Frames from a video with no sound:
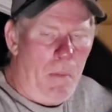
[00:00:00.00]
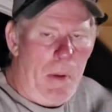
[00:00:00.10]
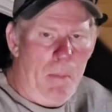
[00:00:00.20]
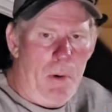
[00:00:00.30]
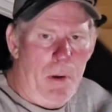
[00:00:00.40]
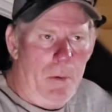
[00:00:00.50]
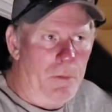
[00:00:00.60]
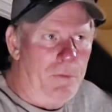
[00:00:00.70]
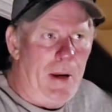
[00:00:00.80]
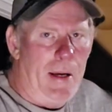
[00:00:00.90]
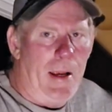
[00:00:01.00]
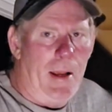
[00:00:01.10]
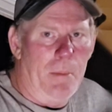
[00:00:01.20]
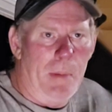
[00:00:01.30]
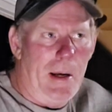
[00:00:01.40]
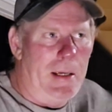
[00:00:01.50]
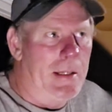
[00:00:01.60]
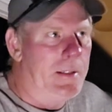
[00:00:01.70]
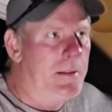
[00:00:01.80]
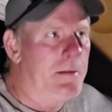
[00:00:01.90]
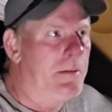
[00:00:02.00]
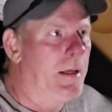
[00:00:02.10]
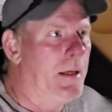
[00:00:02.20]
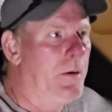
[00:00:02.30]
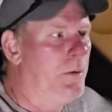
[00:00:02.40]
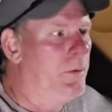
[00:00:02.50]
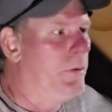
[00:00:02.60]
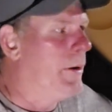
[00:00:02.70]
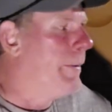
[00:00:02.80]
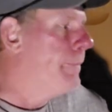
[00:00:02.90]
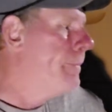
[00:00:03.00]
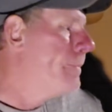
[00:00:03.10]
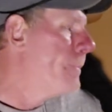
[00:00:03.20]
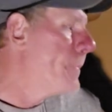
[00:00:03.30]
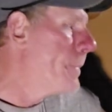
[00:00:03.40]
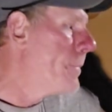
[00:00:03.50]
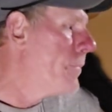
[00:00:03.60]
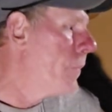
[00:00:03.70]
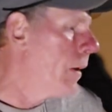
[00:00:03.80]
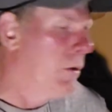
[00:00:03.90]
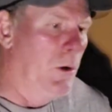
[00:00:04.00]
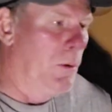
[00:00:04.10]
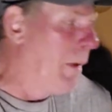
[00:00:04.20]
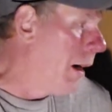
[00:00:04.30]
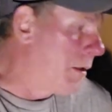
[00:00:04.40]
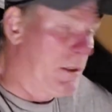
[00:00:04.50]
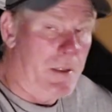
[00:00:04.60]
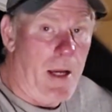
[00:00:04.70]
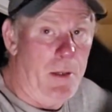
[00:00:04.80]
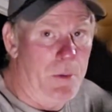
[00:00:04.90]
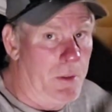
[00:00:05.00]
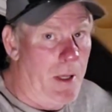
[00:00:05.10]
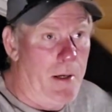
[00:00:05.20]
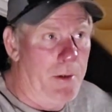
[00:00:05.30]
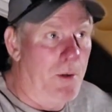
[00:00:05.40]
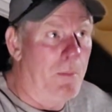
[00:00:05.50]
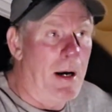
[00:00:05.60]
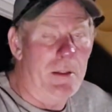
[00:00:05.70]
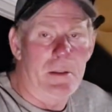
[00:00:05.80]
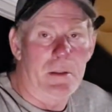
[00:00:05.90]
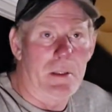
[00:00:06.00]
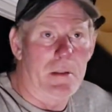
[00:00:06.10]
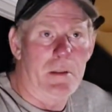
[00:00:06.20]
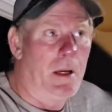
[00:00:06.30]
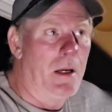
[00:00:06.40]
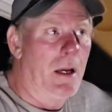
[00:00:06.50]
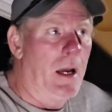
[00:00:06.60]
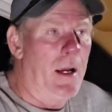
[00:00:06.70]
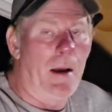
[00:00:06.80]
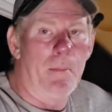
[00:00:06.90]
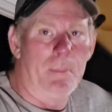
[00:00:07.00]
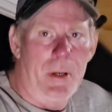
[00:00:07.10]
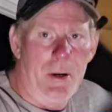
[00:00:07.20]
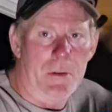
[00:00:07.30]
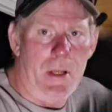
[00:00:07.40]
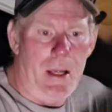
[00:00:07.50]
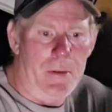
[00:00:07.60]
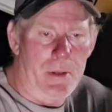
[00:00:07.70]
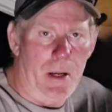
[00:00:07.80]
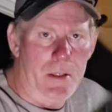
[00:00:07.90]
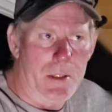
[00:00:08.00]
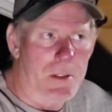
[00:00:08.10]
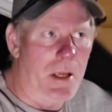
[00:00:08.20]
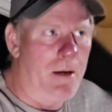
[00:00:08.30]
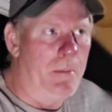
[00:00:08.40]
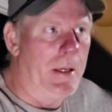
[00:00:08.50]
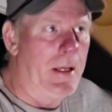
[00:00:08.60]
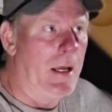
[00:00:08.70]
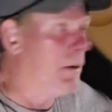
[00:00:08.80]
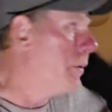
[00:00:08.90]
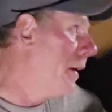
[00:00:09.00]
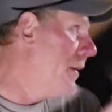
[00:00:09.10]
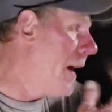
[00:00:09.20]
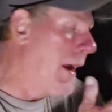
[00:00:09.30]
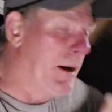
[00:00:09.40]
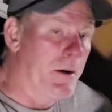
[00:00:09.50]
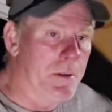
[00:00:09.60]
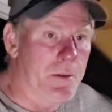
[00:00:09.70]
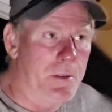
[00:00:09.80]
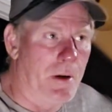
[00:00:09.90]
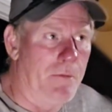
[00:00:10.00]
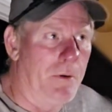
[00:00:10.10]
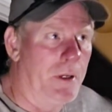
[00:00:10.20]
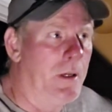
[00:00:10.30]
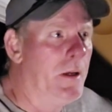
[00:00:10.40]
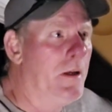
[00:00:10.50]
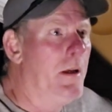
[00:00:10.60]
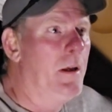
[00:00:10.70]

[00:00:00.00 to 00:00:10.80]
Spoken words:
I mean, people use 5-gallon buckets. They use nuke boxes. I use a lot of nuke boxes because I got deer stands that I just set them in. I don't need the hangers and stuff on it.